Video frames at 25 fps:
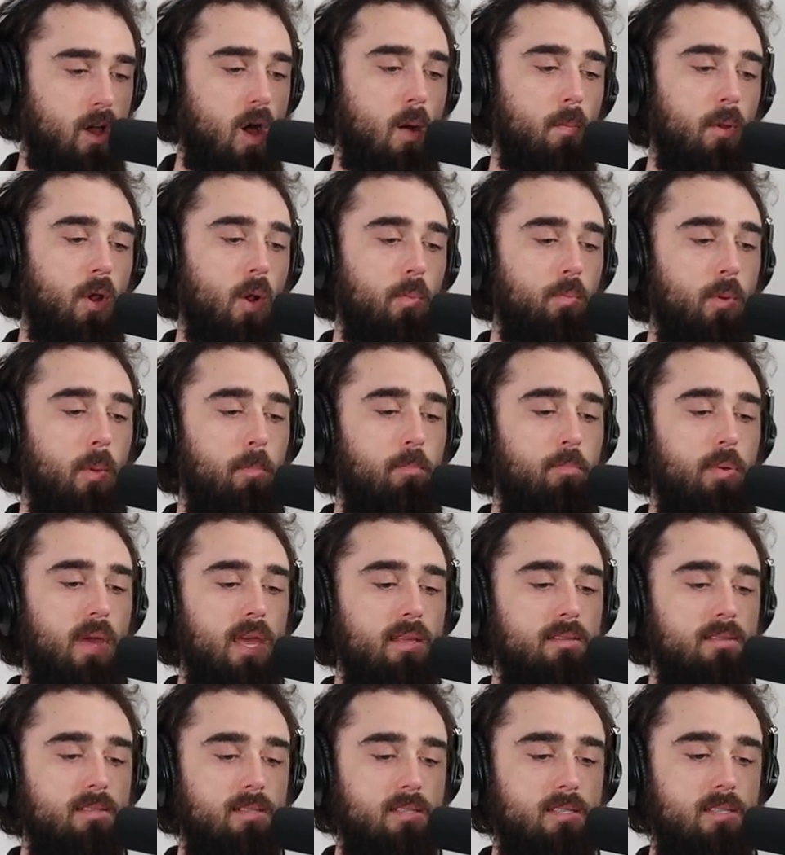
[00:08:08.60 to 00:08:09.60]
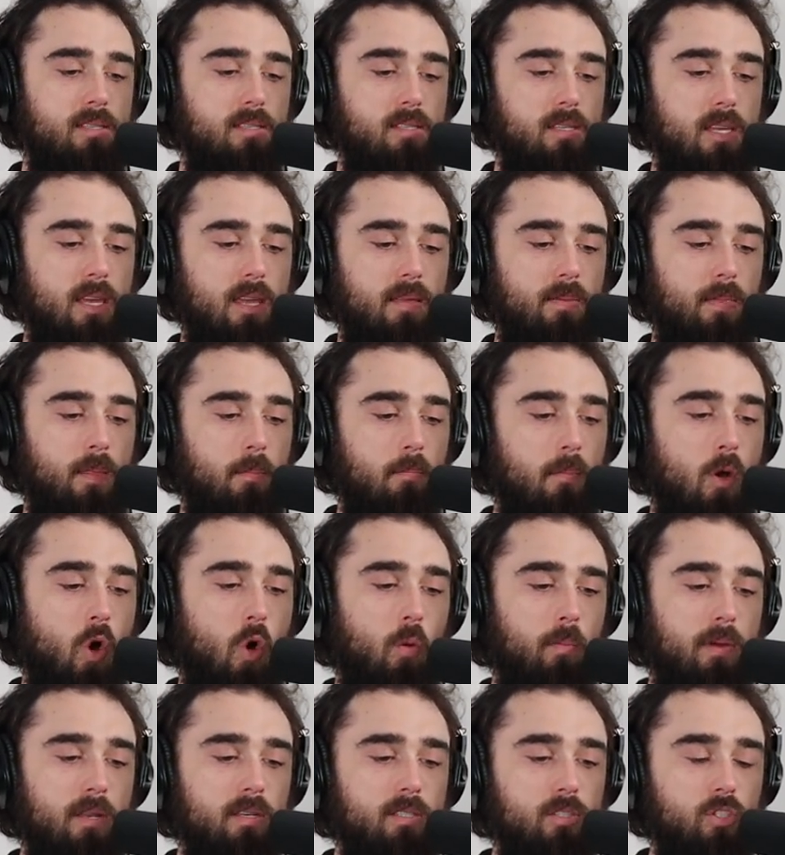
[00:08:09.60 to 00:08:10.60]
coming up with bits in the
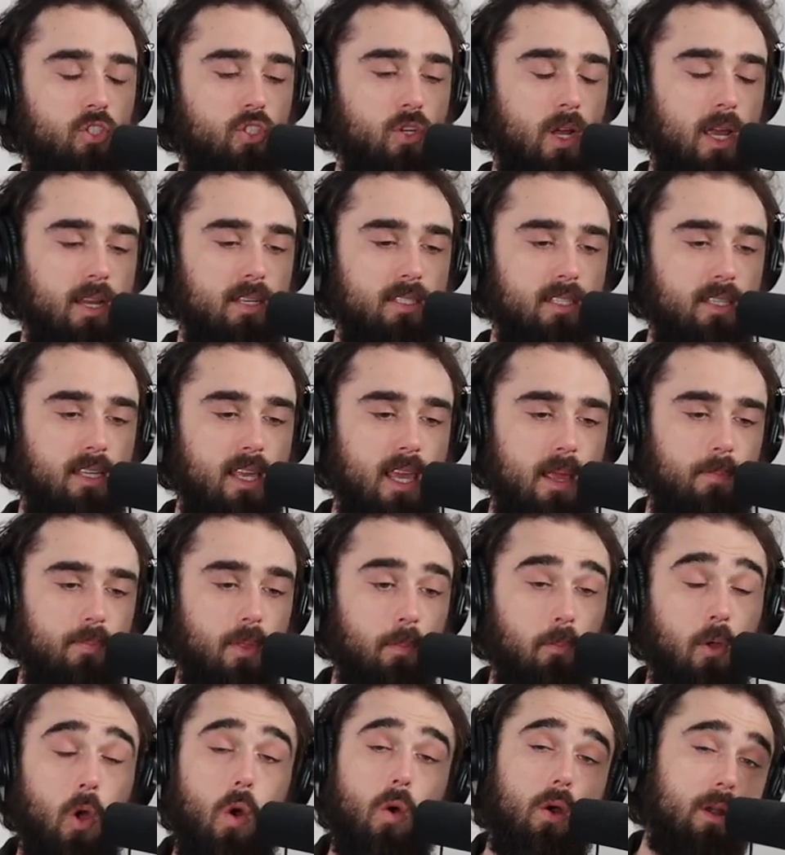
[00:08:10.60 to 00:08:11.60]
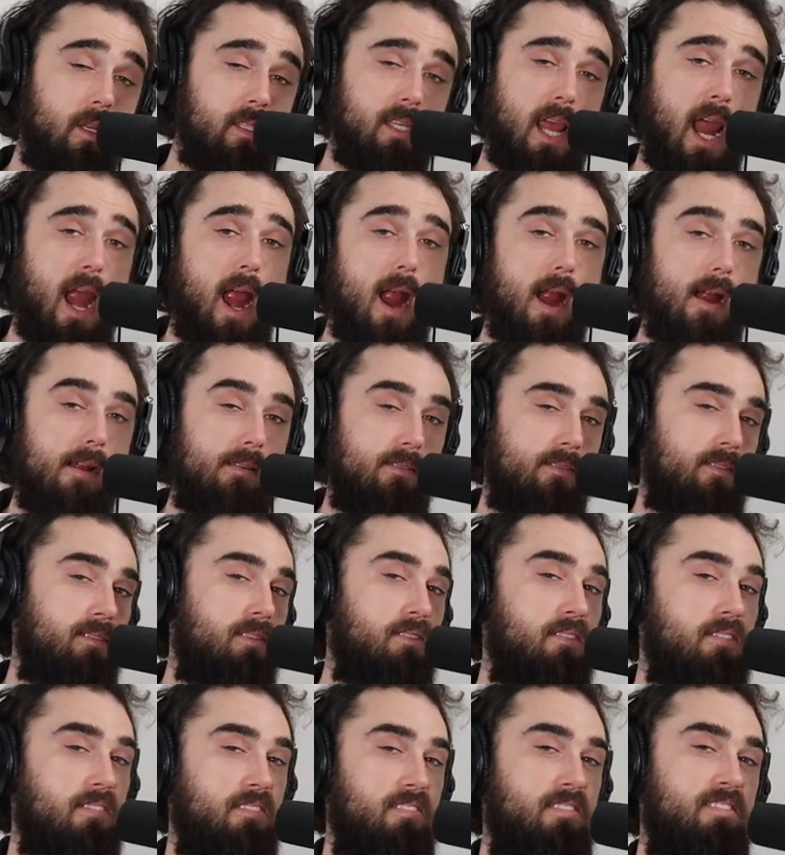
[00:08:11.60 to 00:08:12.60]
moment and trying to keep them going is
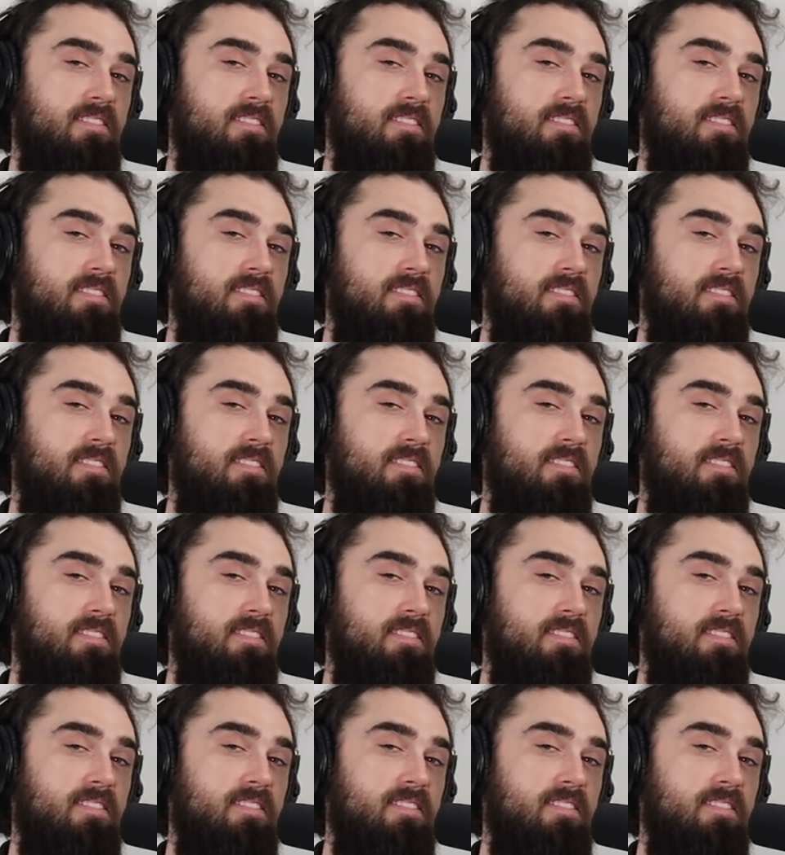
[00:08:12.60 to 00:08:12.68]
hard.